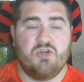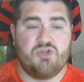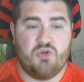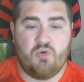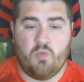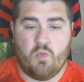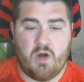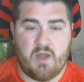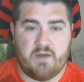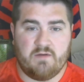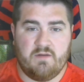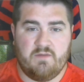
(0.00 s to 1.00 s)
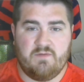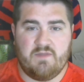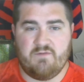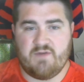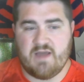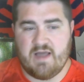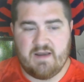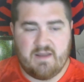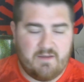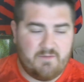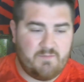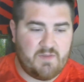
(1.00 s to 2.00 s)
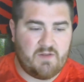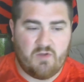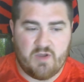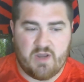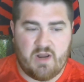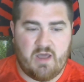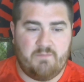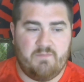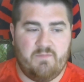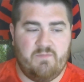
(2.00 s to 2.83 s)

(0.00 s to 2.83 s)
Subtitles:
2-1. They've kind of been looking up